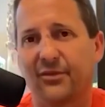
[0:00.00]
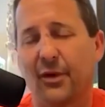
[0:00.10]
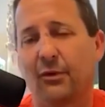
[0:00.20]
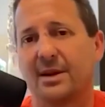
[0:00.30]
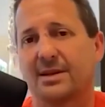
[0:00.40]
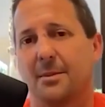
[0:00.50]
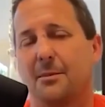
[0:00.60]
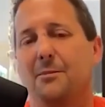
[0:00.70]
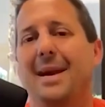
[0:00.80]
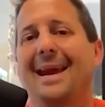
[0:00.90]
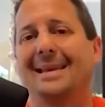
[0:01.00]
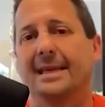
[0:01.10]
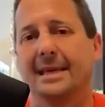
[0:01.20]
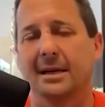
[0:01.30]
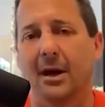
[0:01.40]
focused
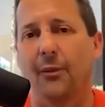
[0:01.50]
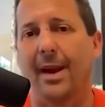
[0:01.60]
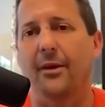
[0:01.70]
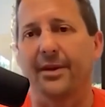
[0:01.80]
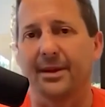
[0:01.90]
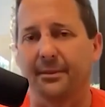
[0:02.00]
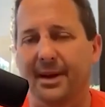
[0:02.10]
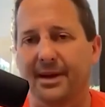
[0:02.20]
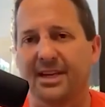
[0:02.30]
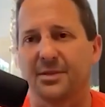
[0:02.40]
mainly around independence,